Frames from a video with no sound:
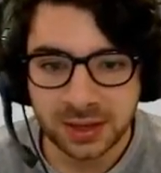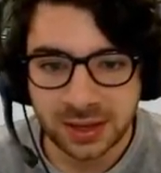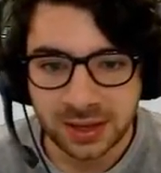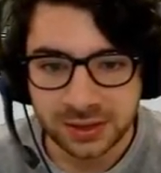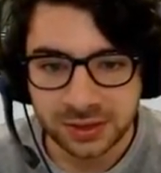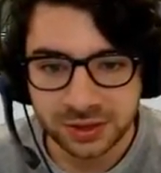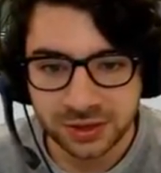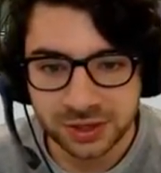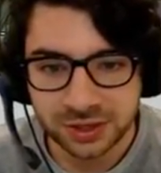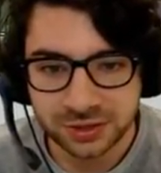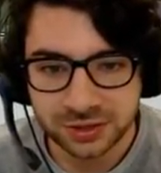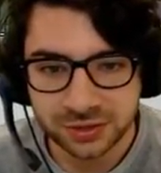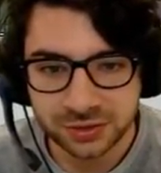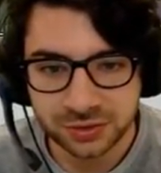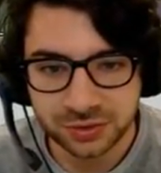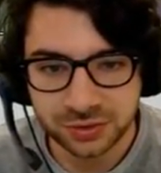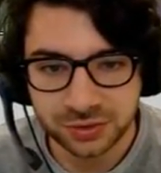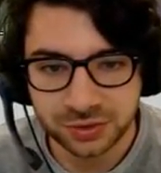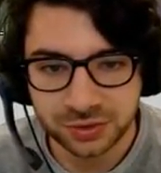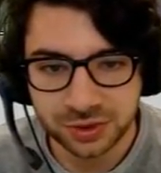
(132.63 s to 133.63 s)
And you could
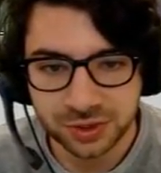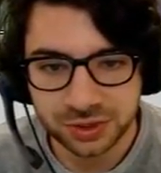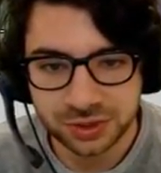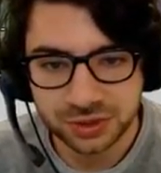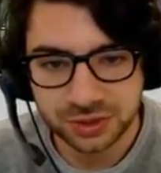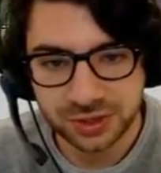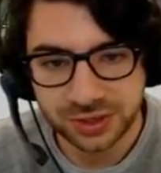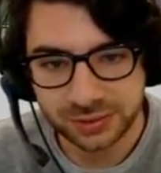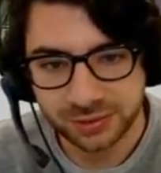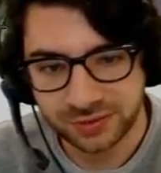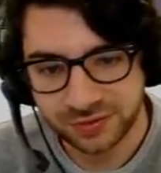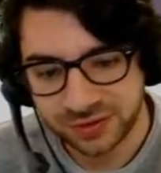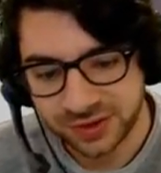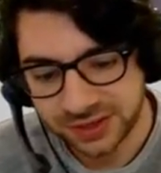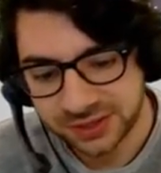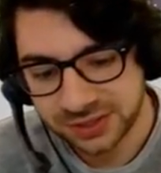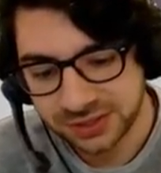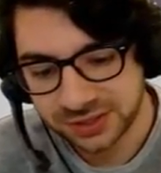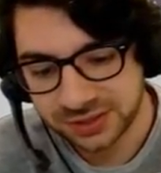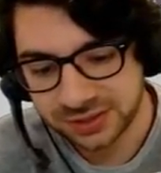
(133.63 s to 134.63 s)
do like
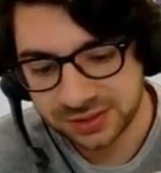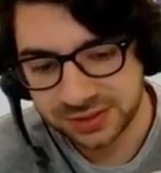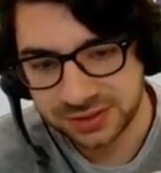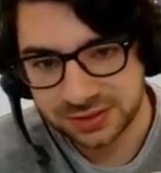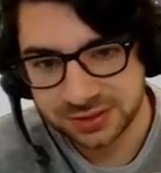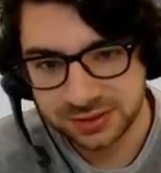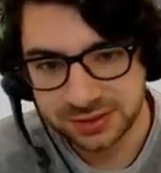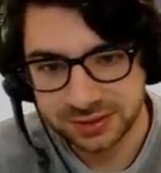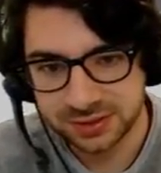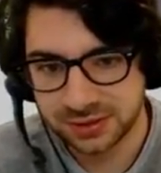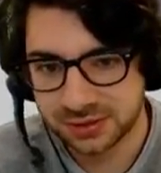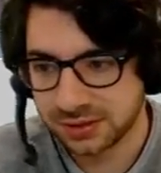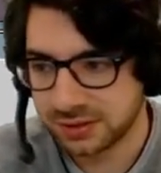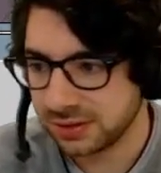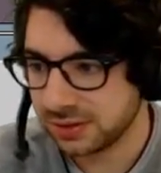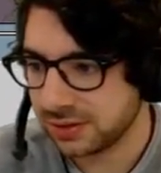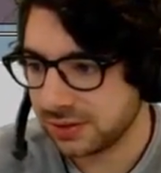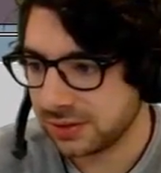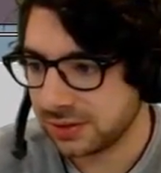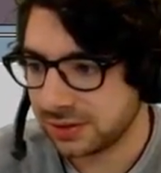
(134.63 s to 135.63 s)
reflections.
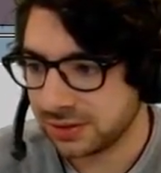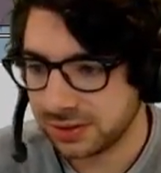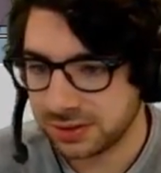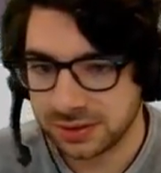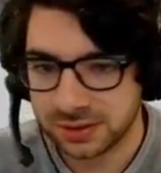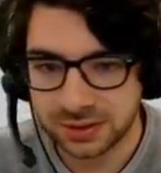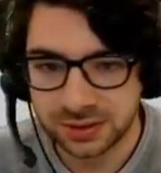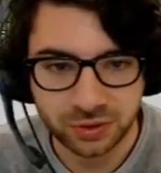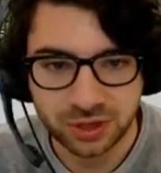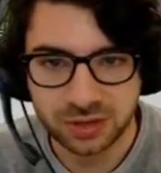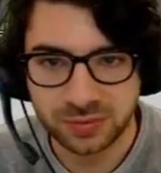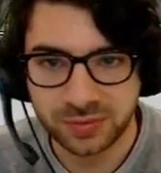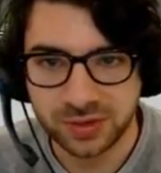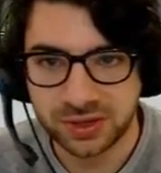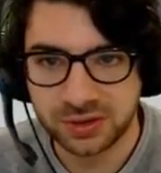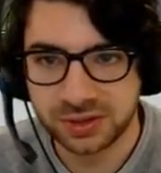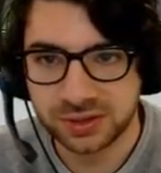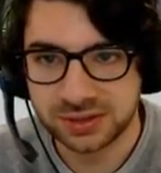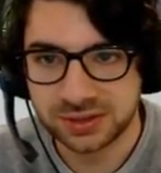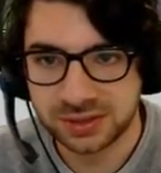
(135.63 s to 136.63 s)
What could be
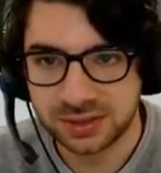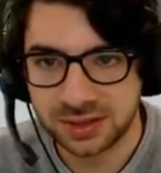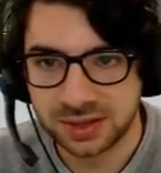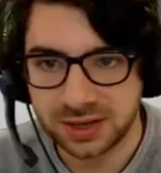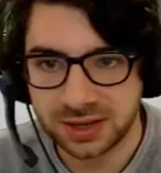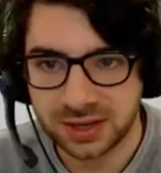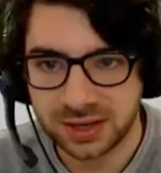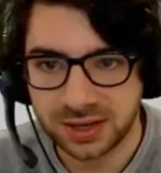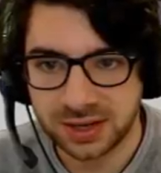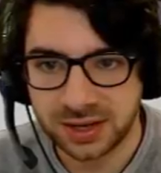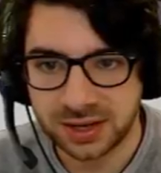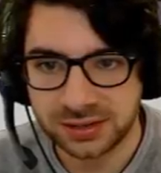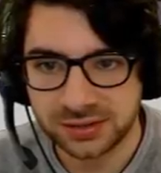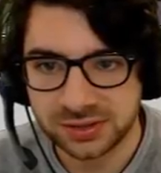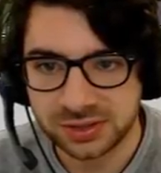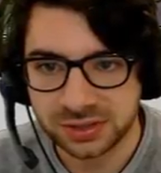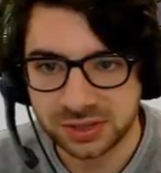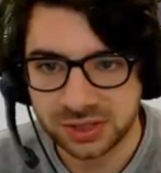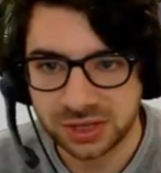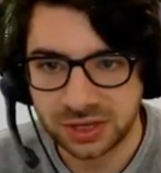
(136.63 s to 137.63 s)
good is I use
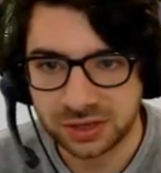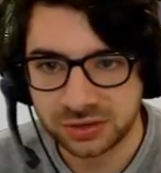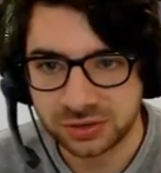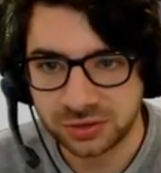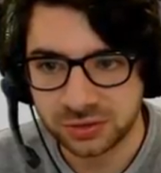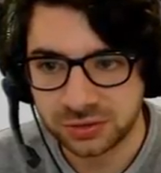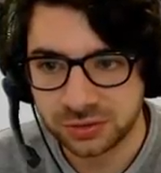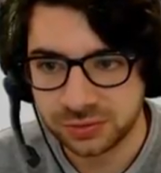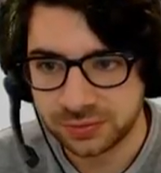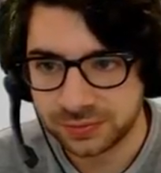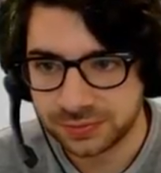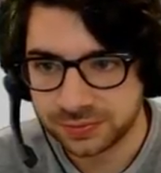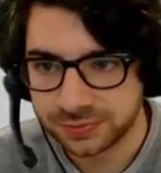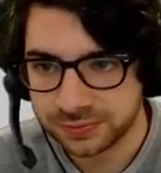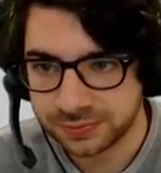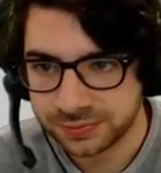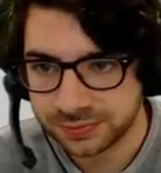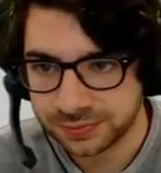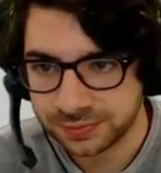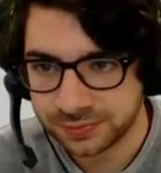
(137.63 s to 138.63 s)
the shader tool.
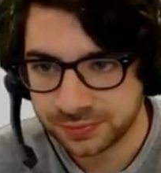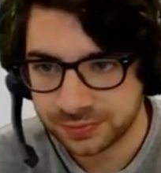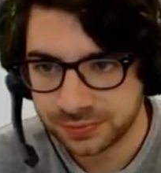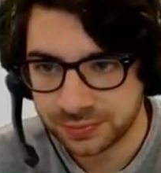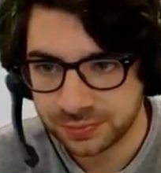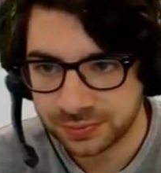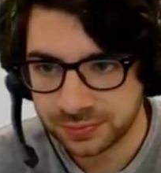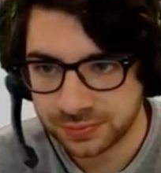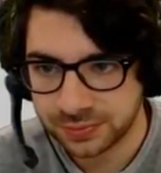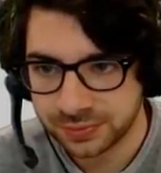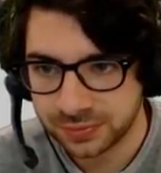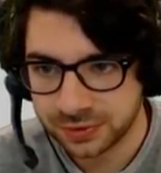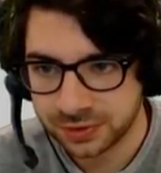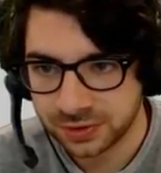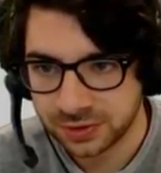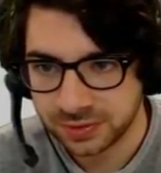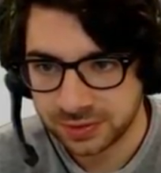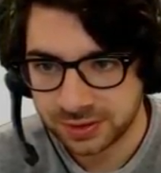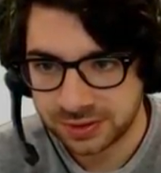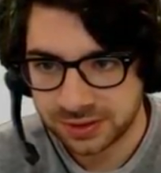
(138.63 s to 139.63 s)

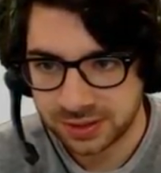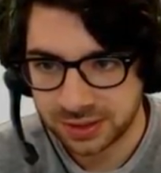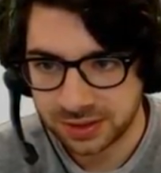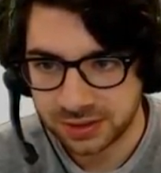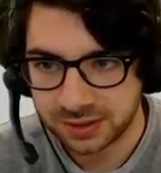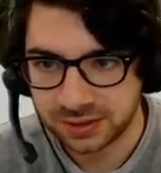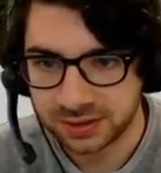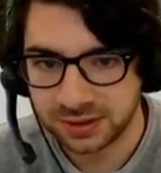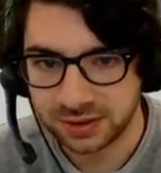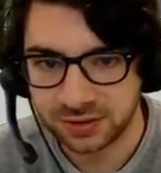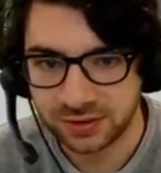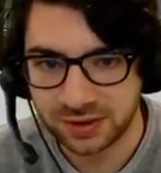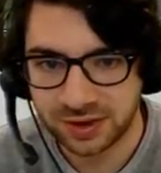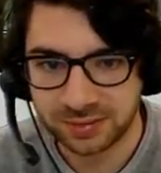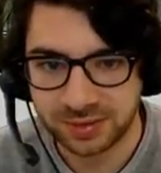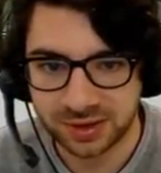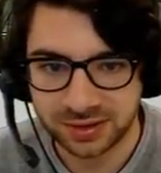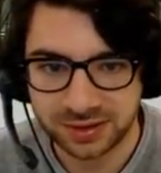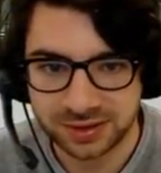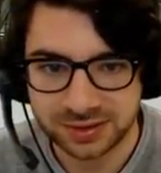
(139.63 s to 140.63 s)
So it's like I'll grab
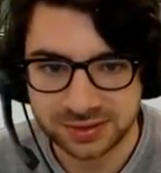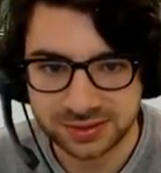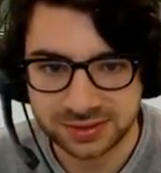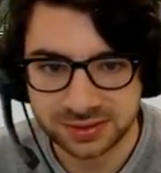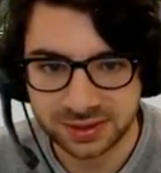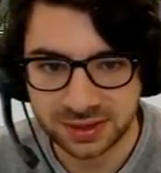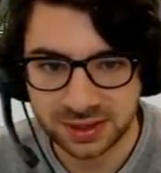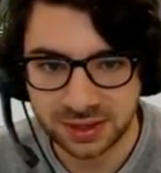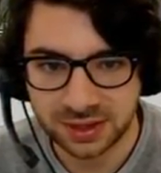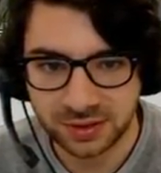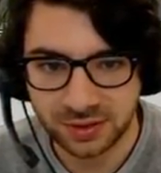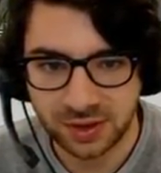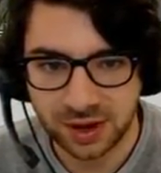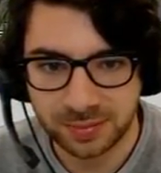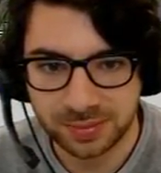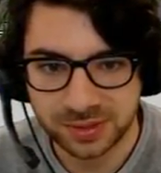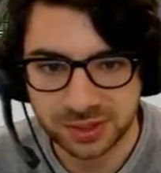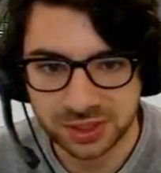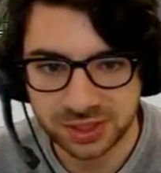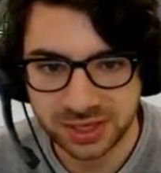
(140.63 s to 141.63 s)
like this. I'll go
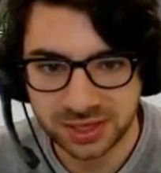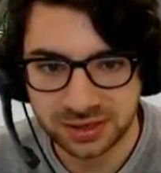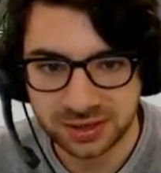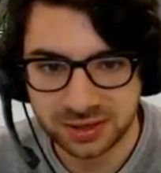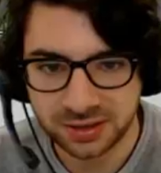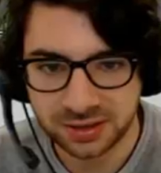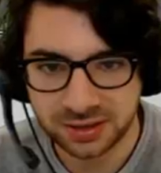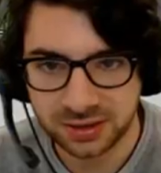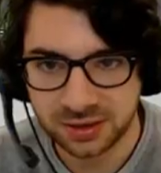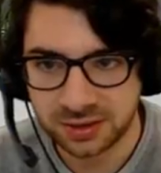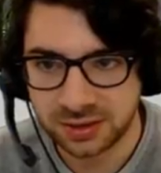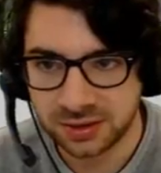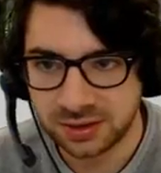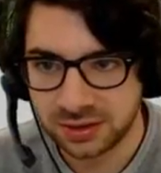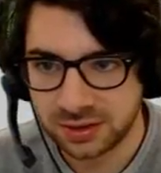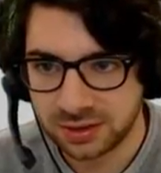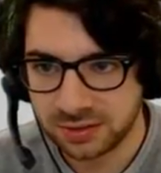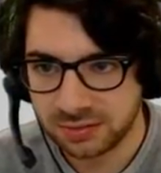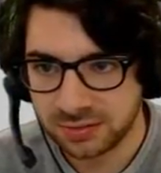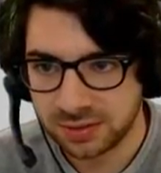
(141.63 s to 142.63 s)
upper shade.
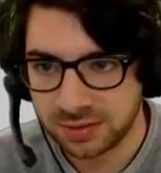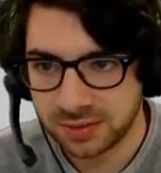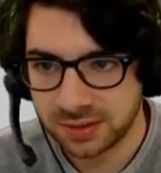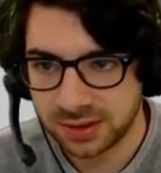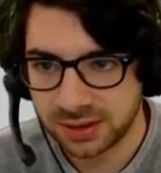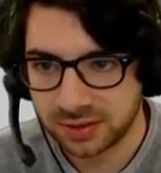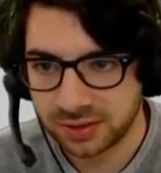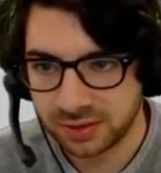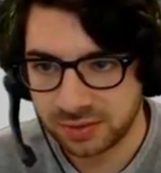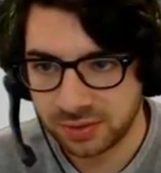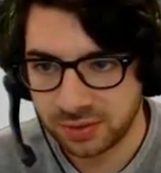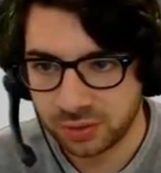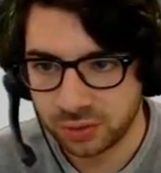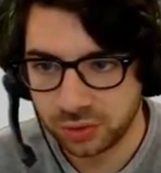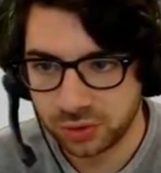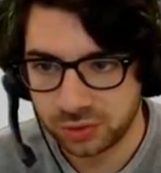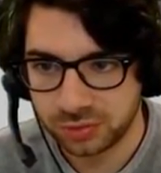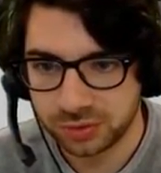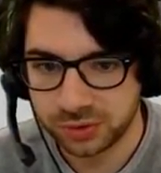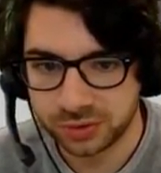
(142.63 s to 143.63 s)
Maybe like grab
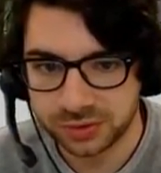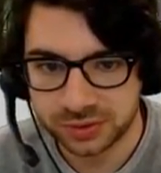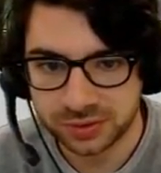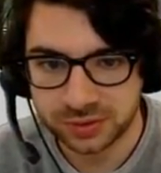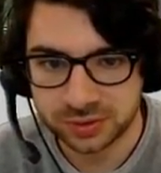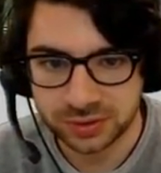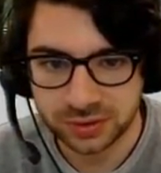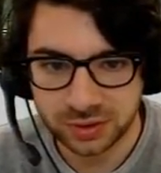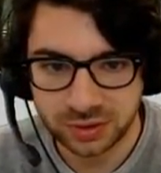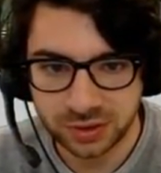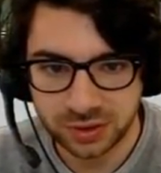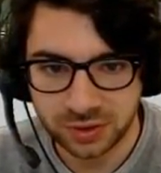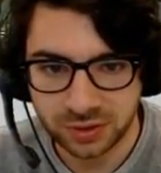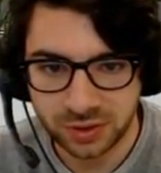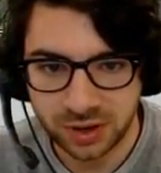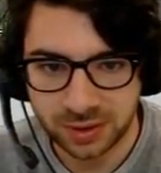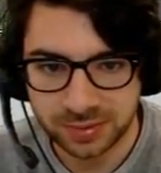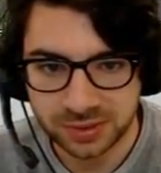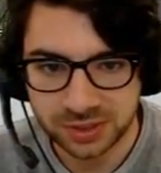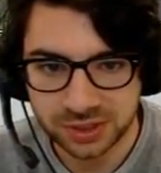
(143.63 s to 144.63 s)
all the blues. Go
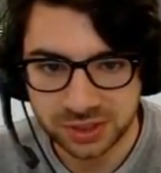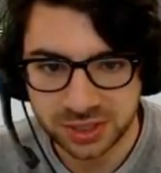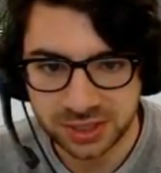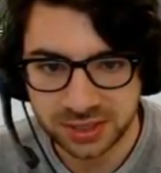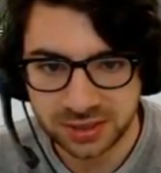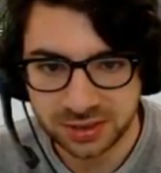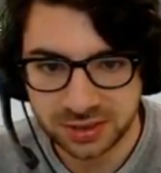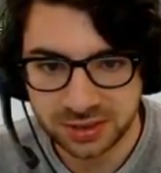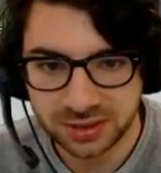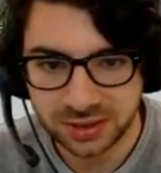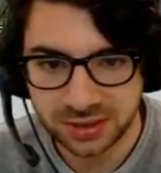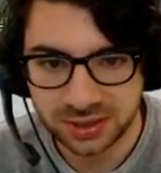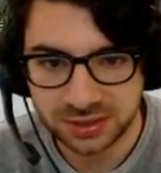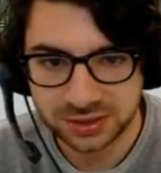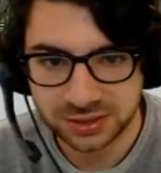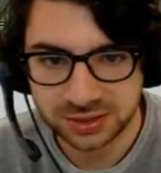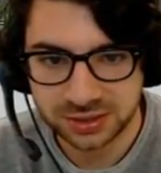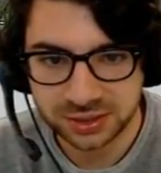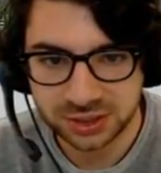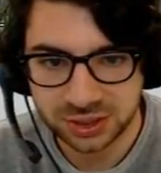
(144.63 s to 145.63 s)
upper shade and
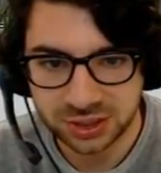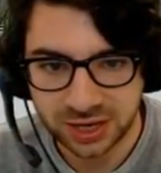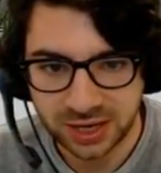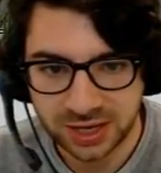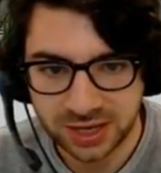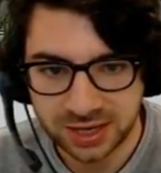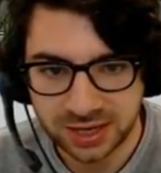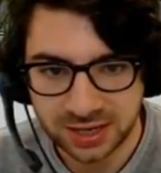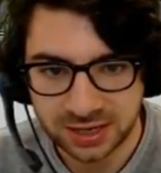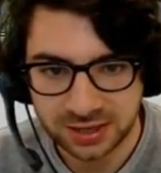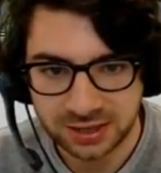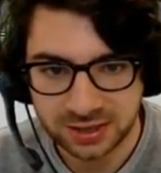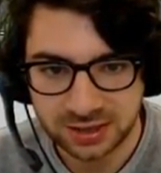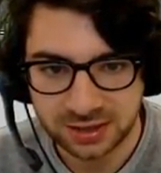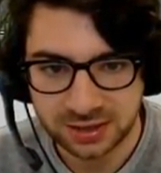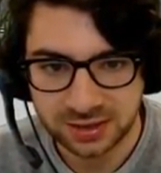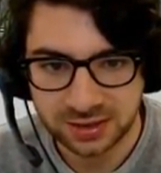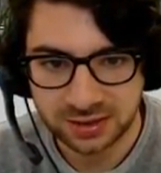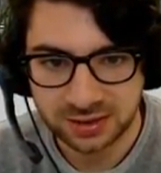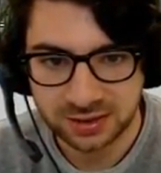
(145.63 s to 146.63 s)
just shade in
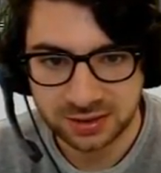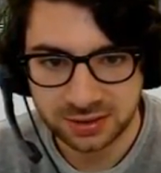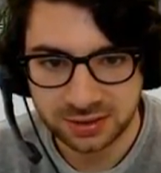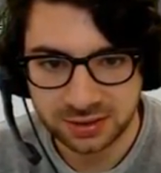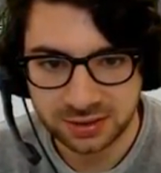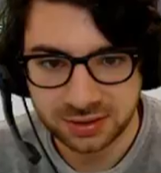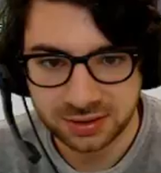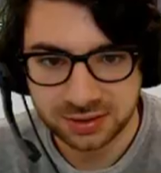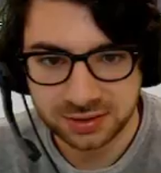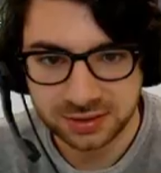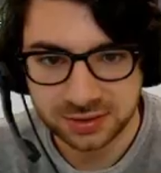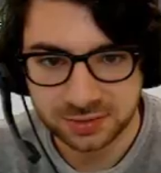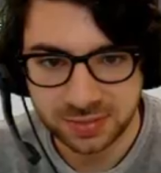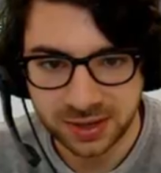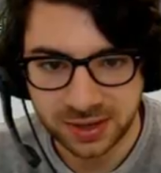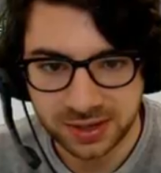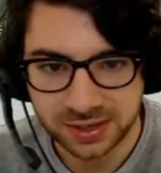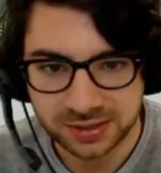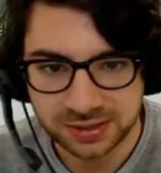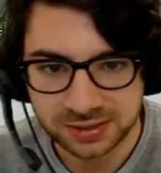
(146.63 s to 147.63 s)
this
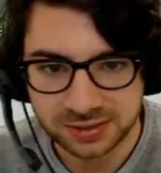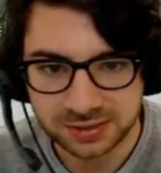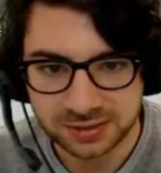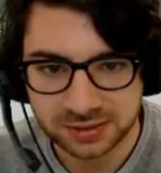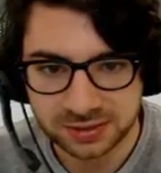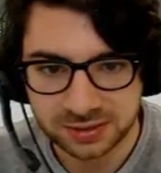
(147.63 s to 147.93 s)
space.